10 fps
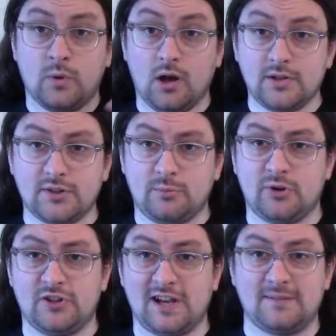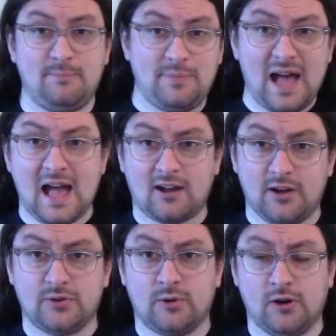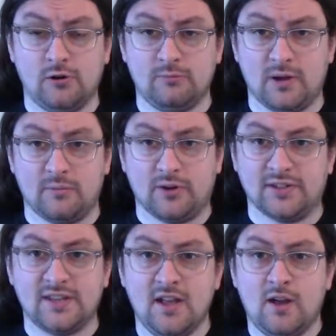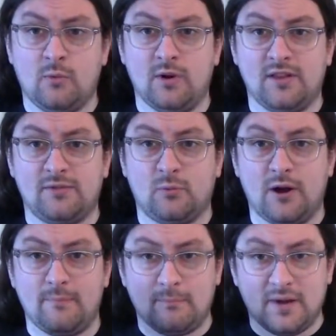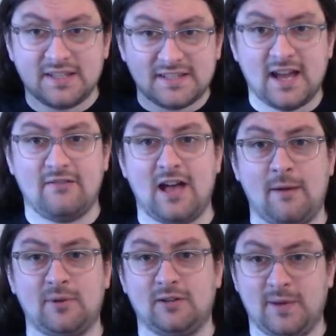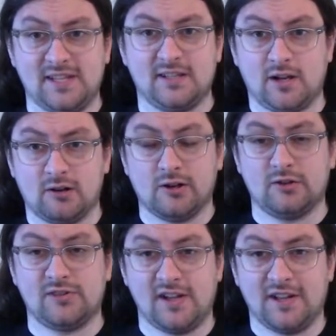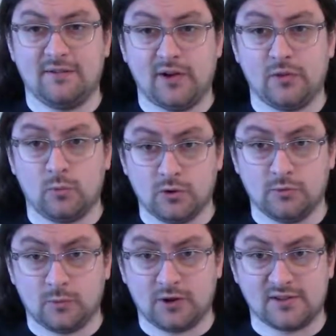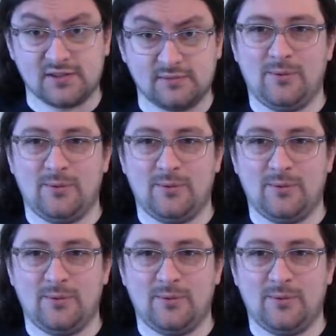We also project back onto our own memories with what must have happened based on our understanding of how the world works.